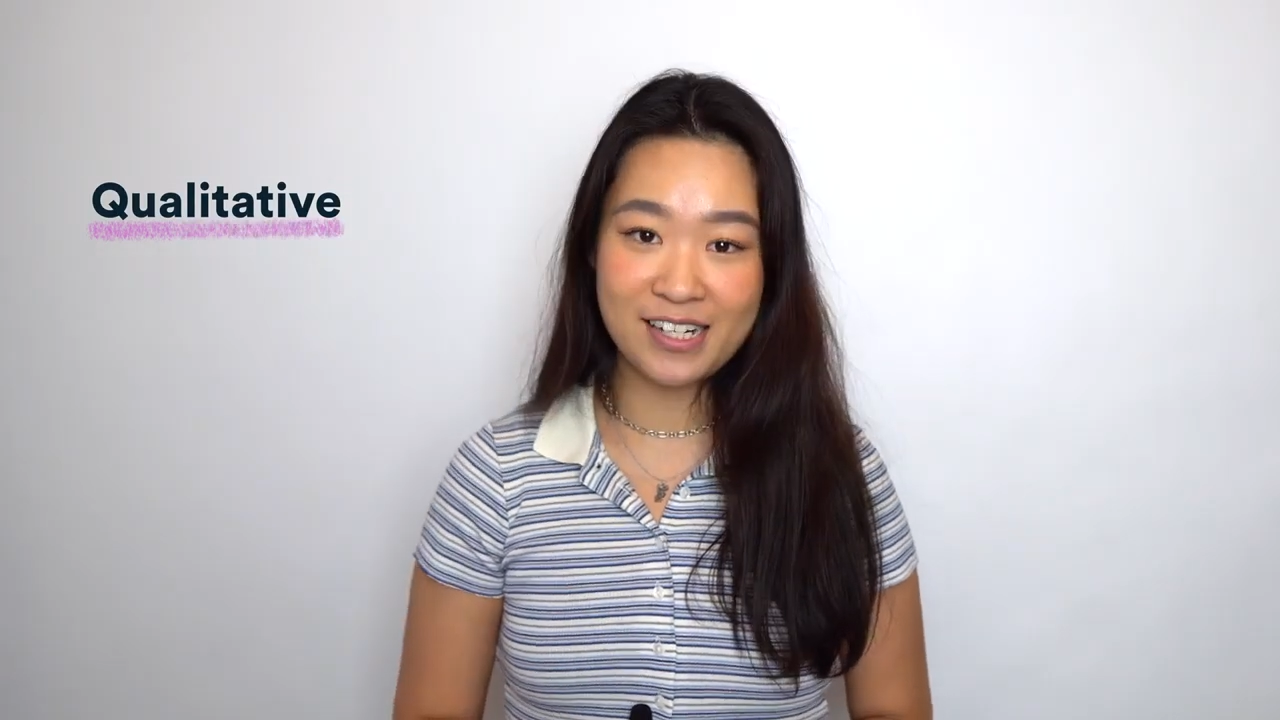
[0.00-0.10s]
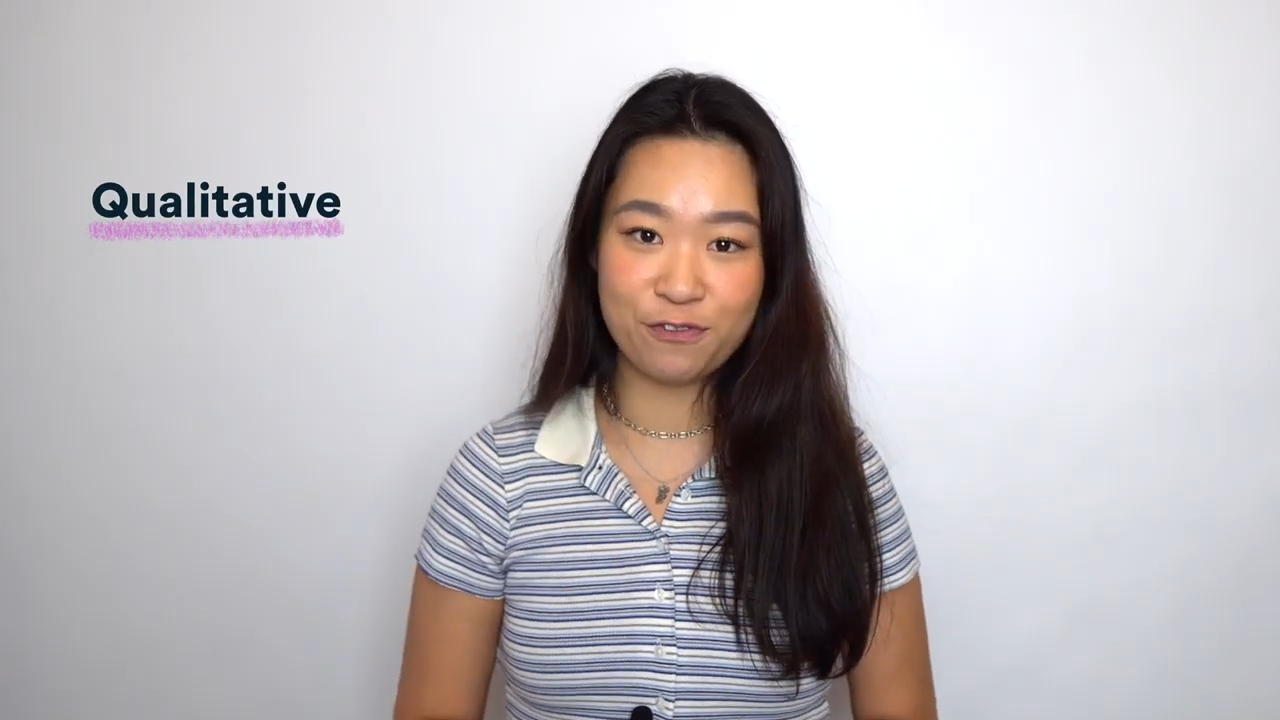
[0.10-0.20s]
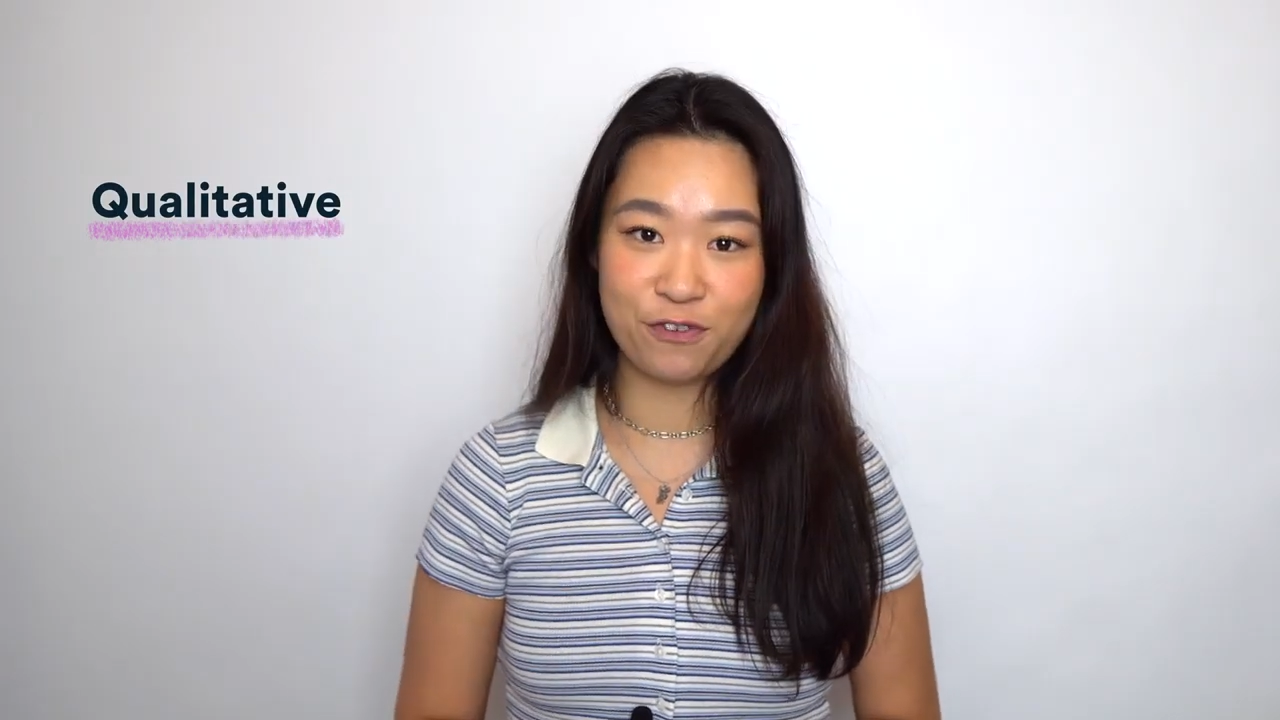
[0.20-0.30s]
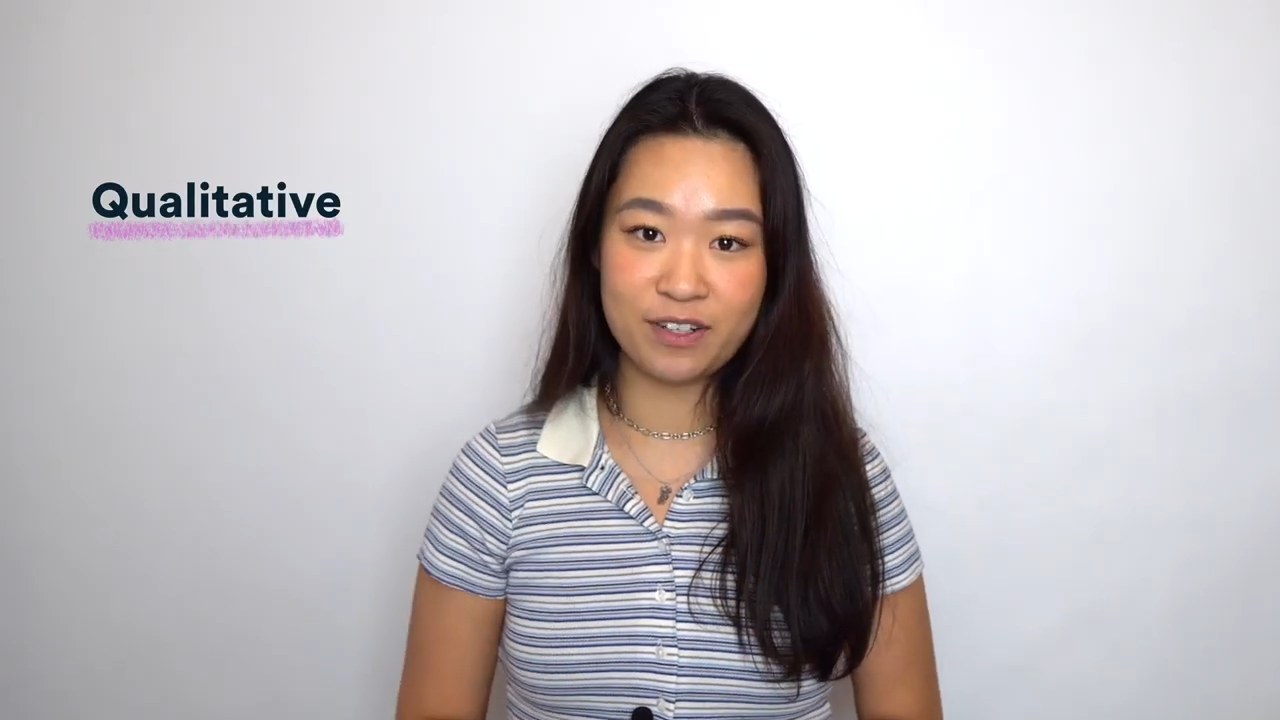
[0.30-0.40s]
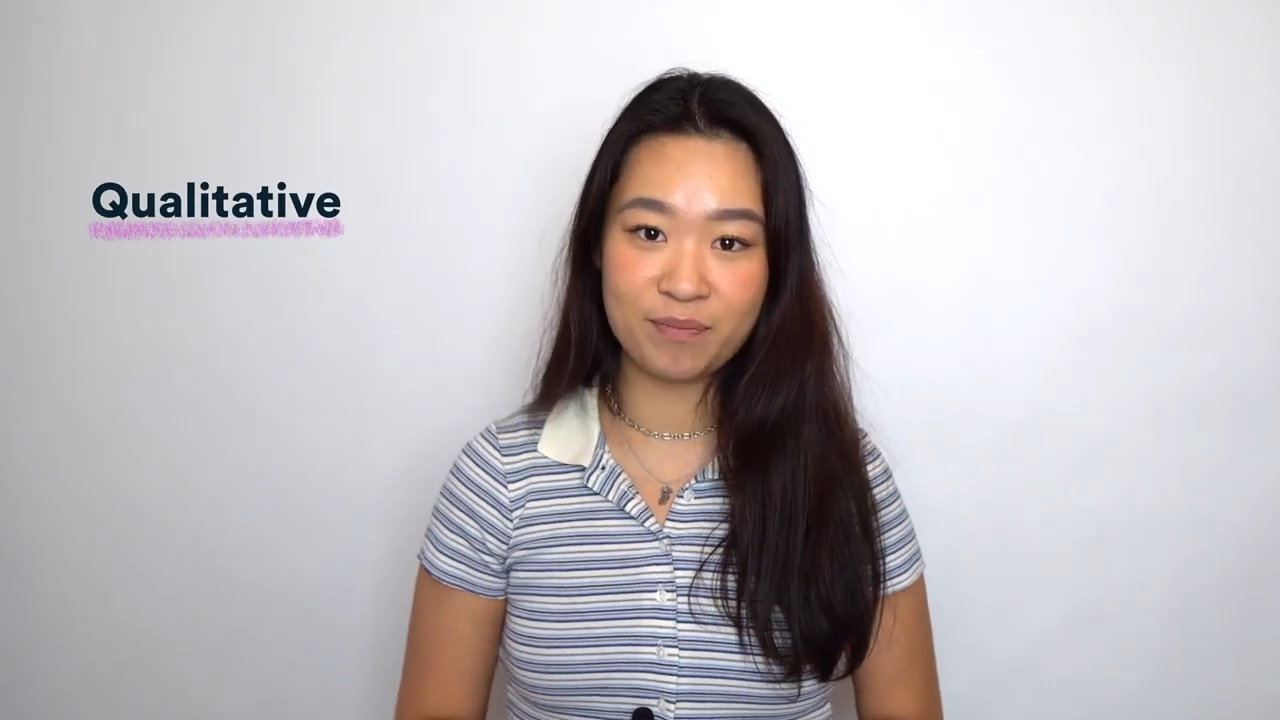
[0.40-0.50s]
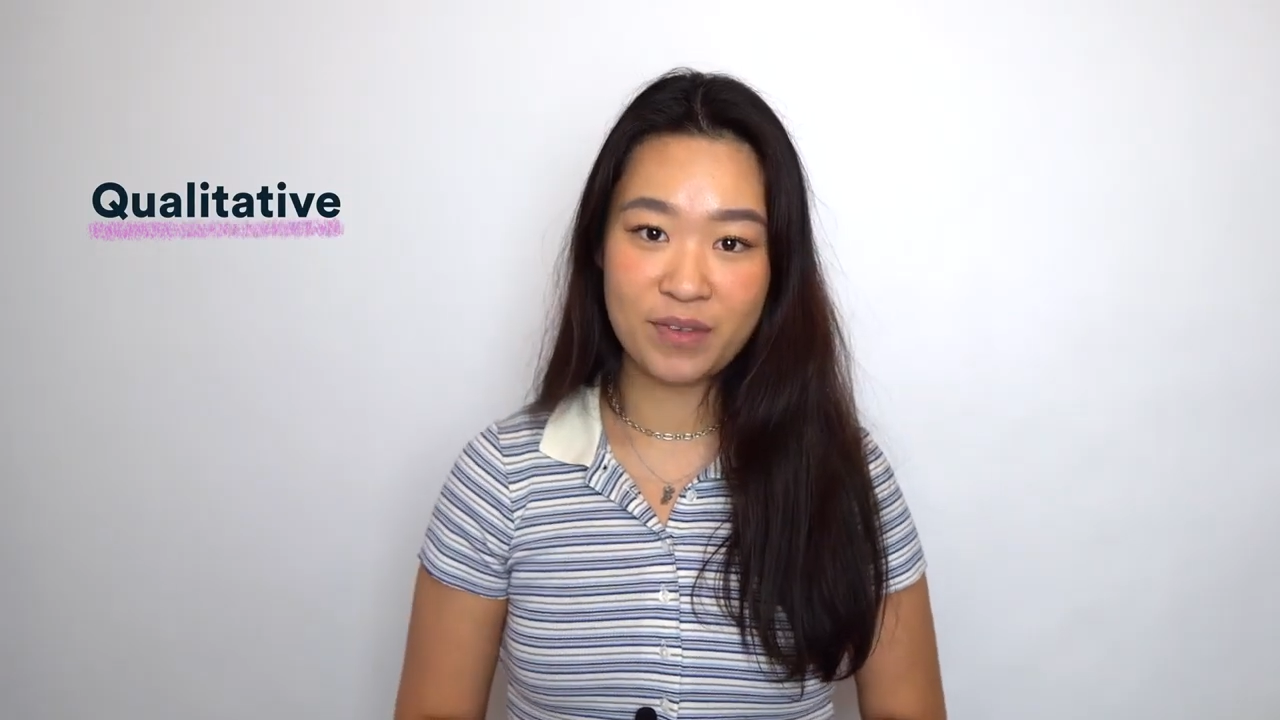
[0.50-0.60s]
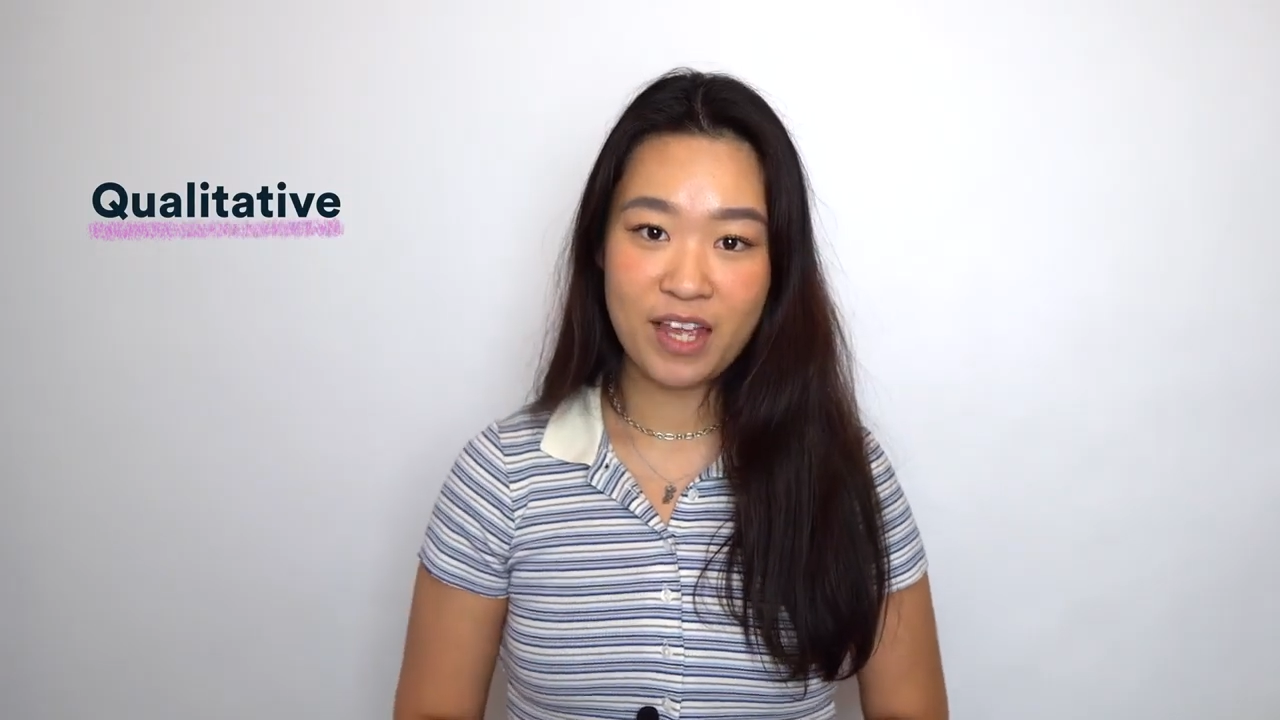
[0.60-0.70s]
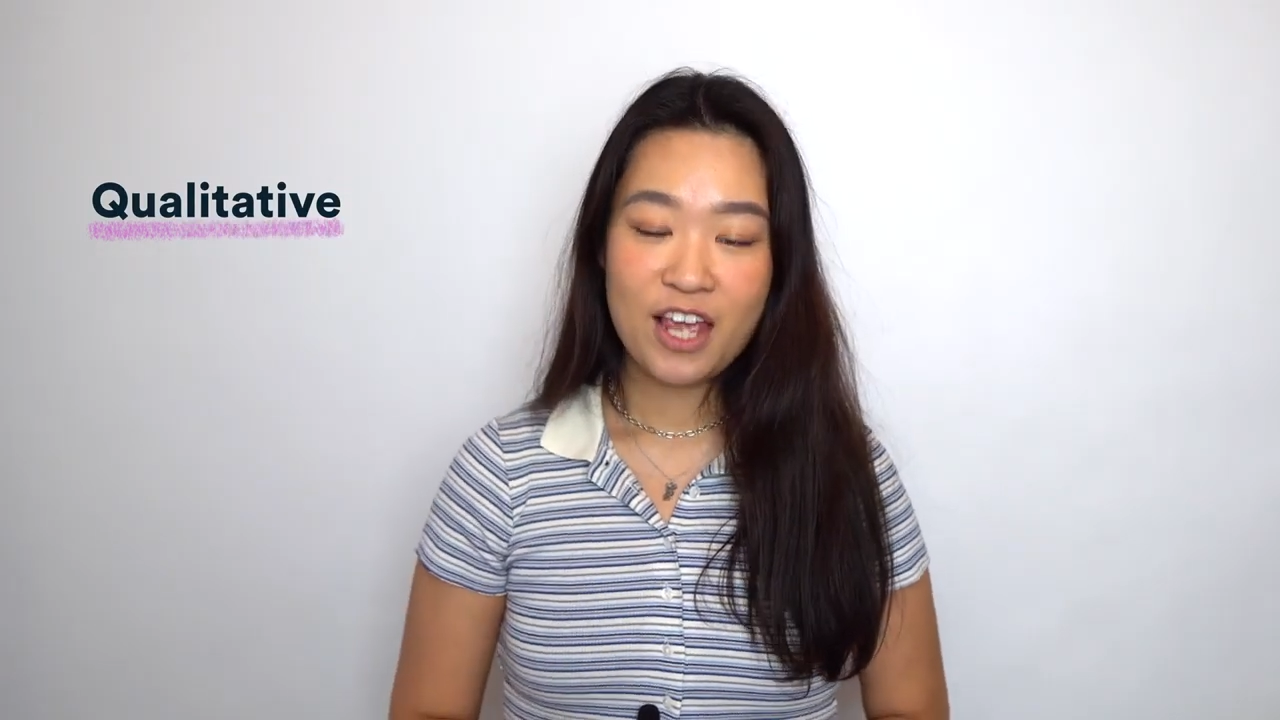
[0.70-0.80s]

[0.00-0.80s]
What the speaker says: different.